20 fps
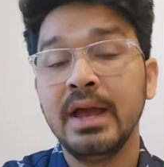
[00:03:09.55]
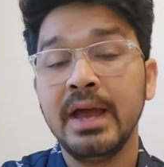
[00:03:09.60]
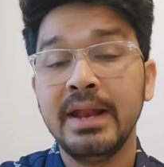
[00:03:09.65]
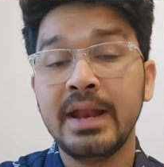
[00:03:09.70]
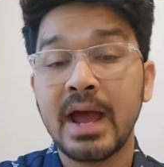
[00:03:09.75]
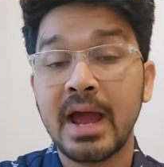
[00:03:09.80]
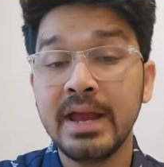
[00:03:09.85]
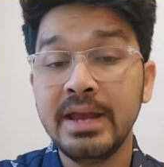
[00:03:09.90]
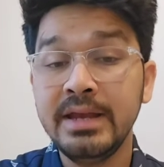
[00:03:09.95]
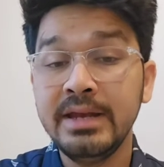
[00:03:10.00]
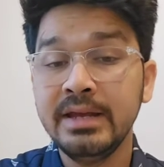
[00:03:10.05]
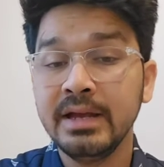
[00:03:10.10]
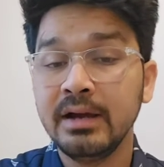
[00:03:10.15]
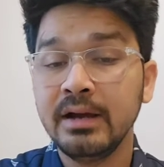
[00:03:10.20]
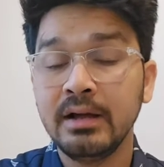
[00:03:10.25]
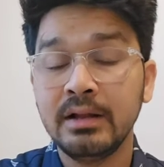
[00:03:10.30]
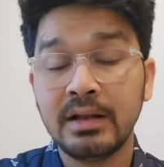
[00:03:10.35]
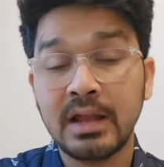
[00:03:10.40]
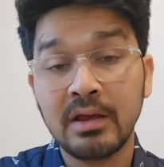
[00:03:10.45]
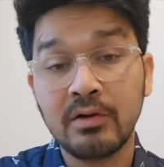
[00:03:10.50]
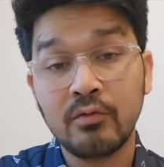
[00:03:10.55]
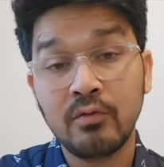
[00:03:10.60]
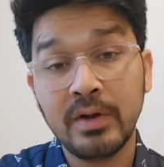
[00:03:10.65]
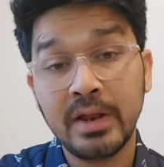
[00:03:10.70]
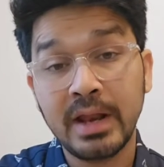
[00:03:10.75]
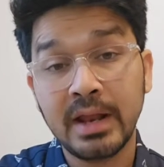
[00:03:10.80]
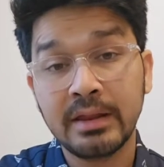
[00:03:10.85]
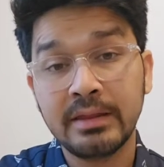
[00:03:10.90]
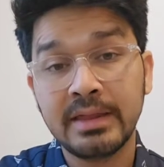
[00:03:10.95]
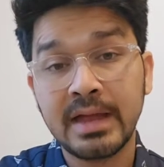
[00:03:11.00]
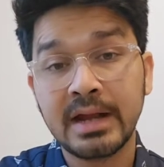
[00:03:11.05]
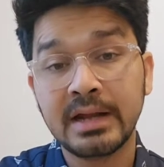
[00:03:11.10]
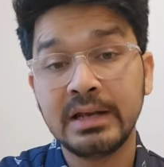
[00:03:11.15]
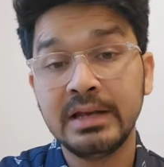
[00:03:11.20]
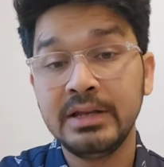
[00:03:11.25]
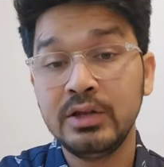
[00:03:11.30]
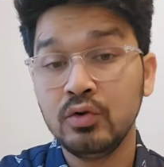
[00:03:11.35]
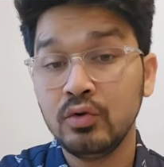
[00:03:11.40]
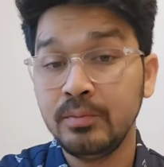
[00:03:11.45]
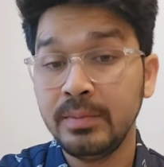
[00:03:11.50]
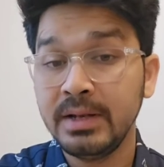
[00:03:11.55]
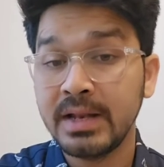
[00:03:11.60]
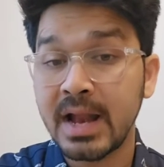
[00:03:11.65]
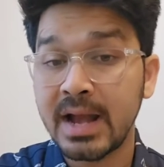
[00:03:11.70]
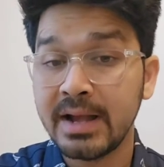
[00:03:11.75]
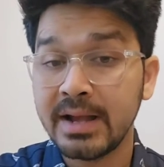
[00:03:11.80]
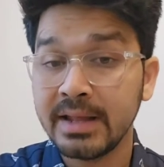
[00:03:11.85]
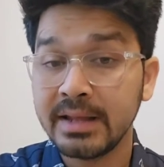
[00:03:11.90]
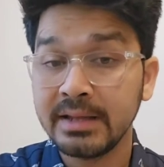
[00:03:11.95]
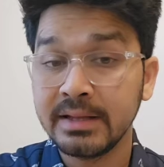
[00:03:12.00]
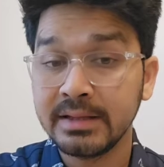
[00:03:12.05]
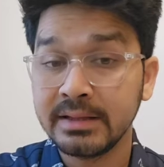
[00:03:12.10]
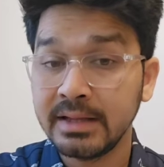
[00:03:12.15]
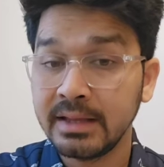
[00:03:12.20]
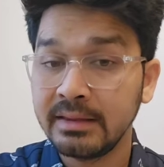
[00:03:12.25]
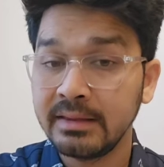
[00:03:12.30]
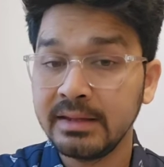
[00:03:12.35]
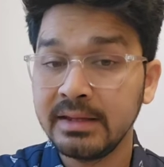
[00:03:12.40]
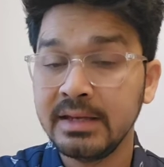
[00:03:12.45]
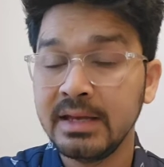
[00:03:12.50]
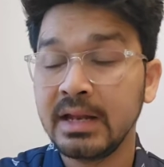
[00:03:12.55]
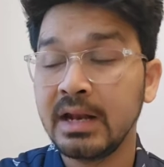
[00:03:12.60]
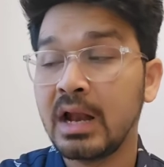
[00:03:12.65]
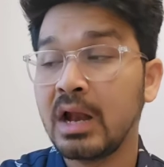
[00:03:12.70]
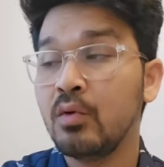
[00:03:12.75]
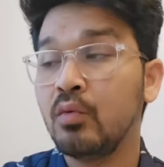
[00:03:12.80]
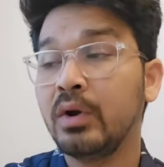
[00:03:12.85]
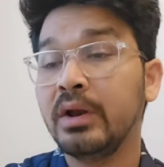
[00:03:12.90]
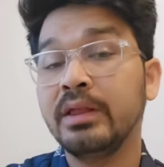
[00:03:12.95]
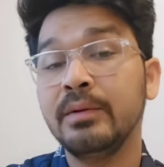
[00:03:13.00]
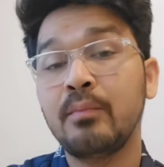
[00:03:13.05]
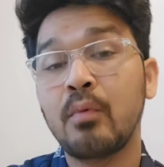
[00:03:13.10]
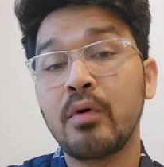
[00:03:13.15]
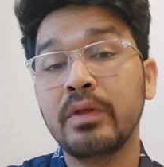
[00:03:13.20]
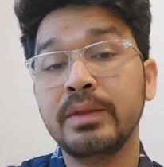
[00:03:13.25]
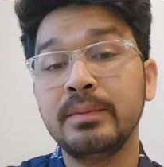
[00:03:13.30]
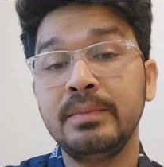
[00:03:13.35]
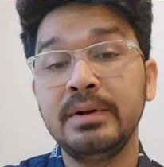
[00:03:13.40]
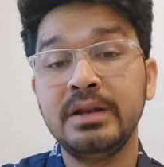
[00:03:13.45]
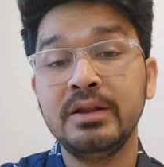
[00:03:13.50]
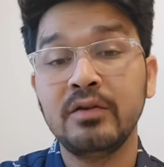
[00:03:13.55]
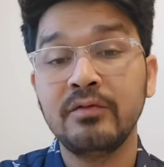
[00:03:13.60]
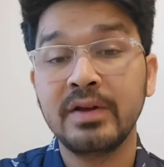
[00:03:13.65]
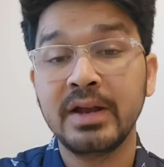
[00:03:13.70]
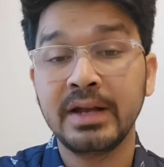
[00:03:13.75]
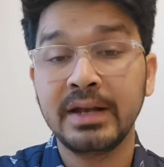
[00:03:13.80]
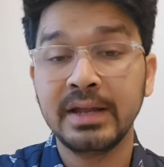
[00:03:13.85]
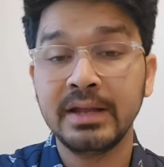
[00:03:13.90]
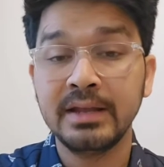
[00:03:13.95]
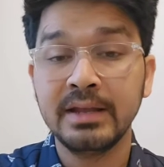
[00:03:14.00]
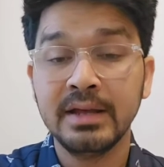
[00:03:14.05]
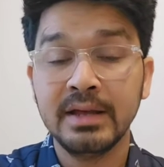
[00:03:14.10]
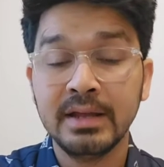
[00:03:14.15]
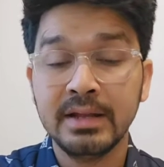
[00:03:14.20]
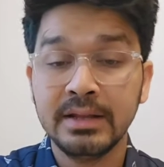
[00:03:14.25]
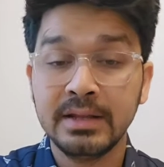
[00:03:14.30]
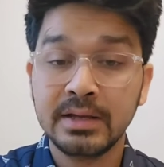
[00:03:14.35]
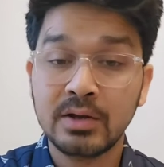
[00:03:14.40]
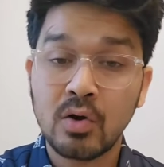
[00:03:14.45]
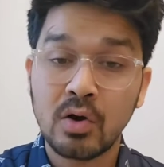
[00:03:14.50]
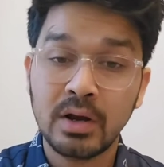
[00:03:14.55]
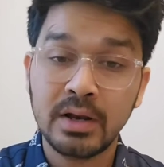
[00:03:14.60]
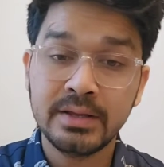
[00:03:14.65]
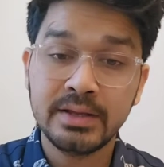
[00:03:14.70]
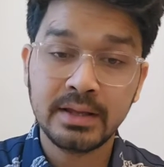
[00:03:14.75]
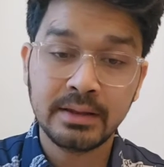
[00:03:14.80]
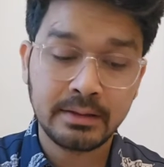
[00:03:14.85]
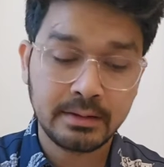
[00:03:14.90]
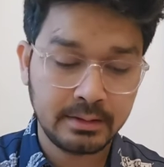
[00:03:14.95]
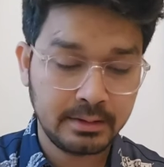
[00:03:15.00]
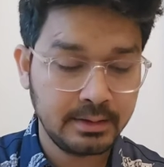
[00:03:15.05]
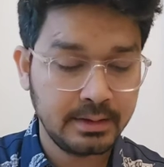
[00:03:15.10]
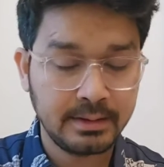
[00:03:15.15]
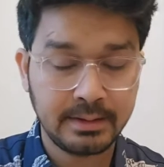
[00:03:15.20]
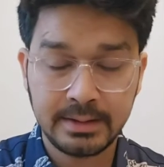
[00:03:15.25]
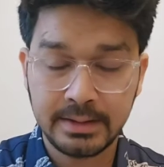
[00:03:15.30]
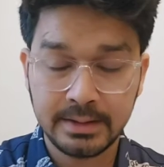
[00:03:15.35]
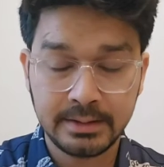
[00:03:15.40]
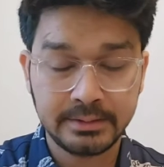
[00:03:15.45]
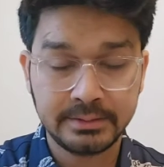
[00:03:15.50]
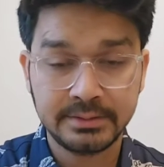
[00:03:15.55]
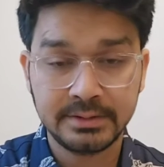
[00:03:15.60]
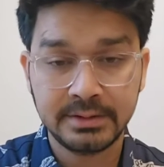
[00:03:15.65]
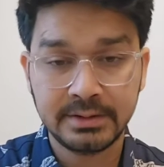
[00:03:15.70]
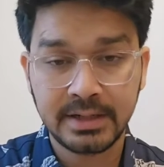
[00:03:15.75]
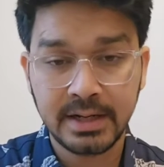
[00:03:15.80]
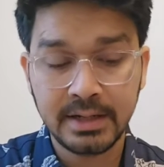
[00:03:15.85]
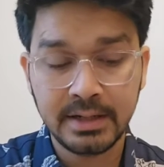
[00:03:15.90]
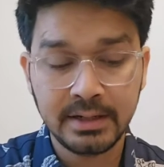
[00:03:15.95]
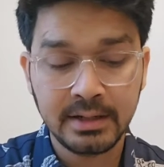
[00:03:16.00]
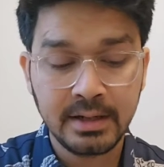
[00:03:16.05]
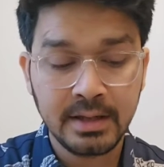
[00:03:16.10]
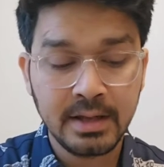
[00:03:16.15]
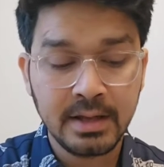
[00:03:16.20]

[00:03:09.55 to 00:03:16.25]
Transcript: an idea like where exactly you will be landing this year and what are the possibility of getting the colleges this year, right?